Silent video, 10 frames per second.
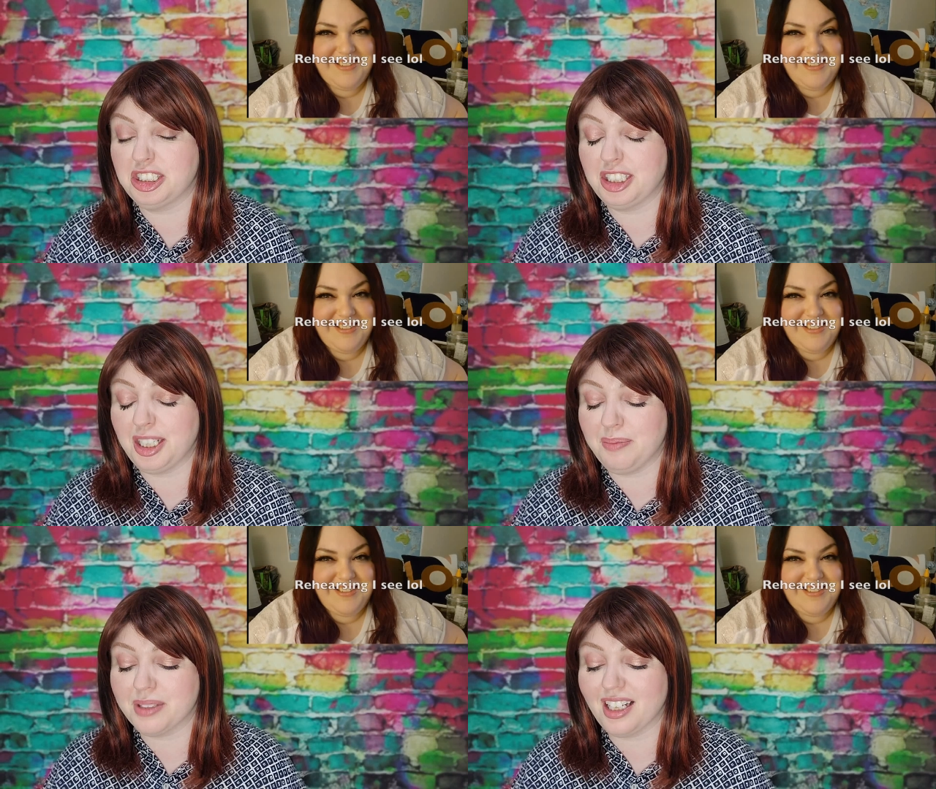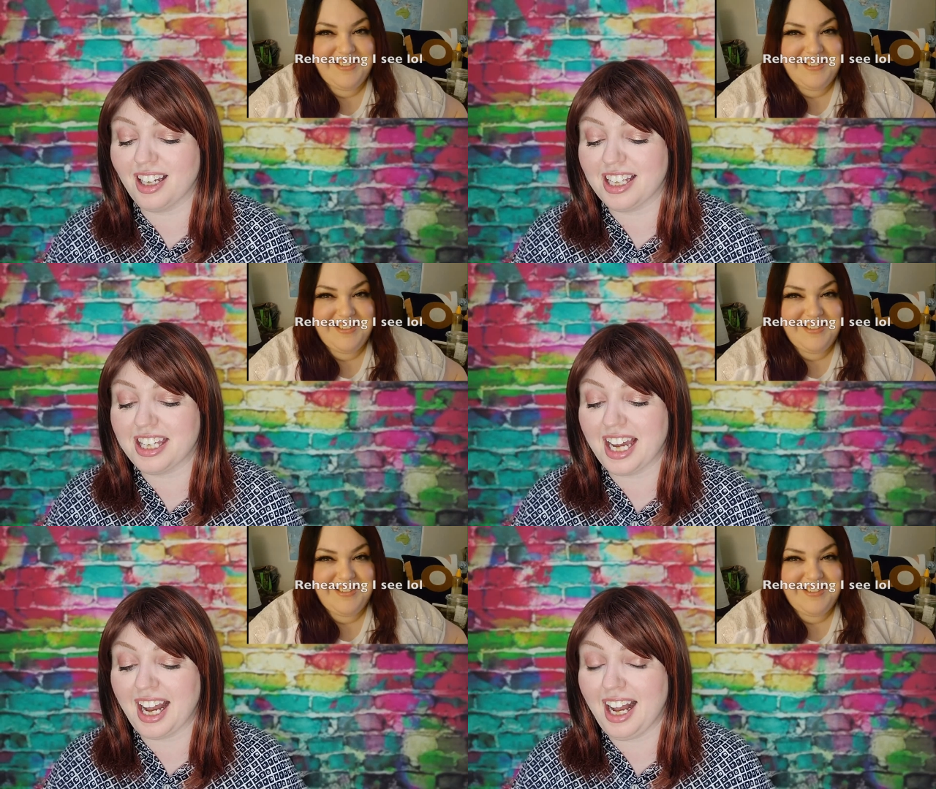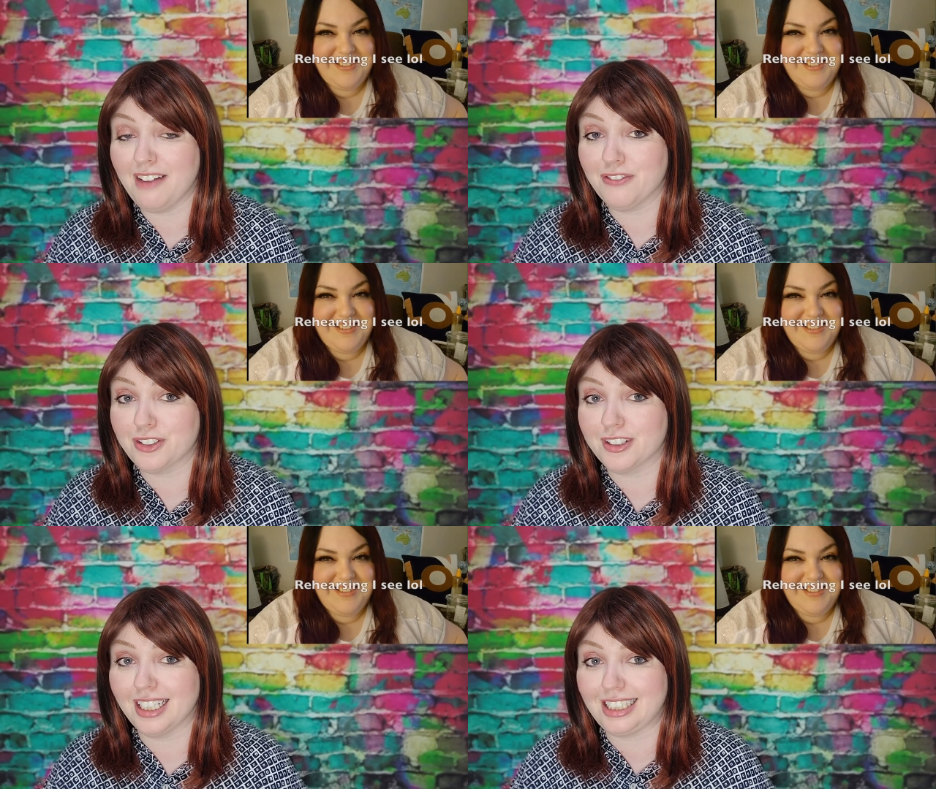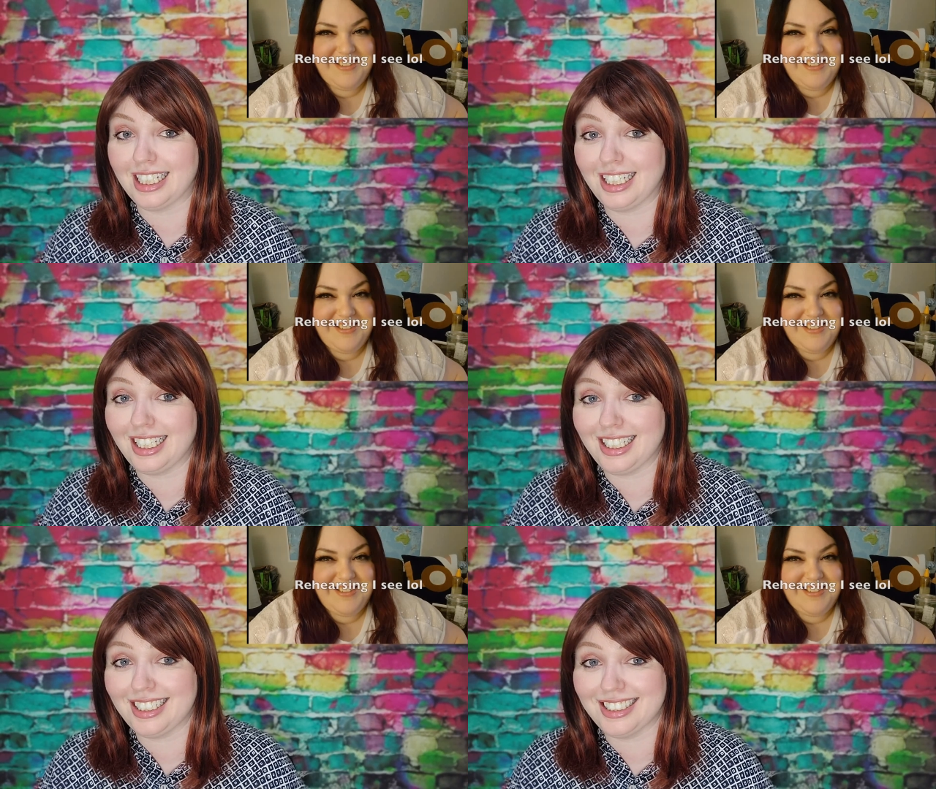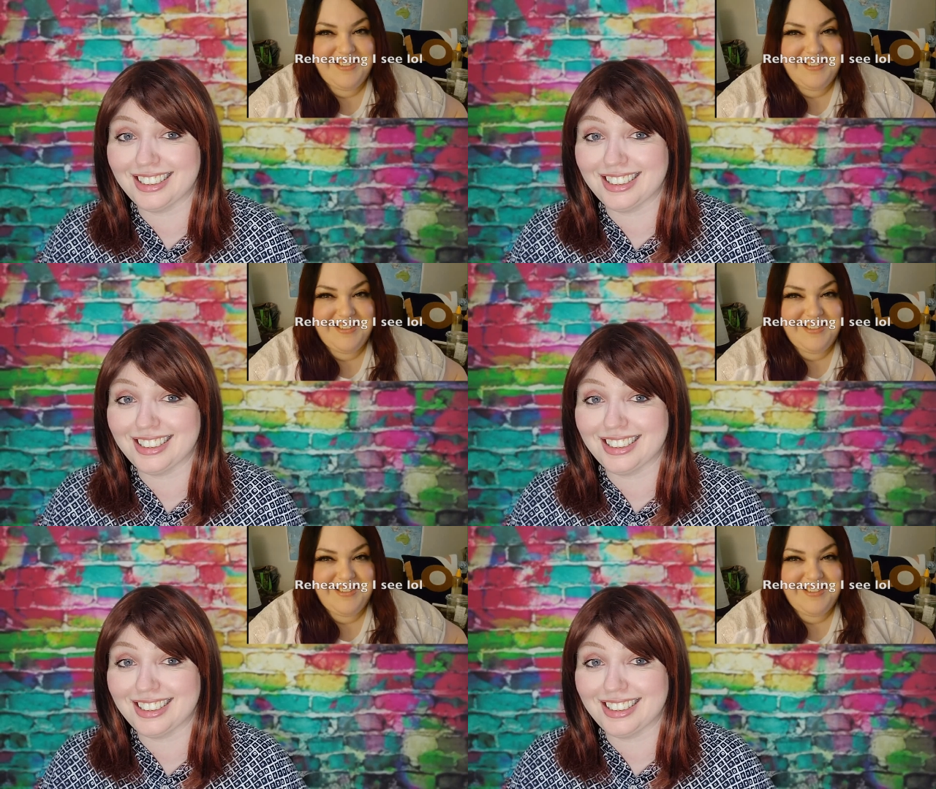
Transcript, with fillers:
Speaker 1: seems like you have already.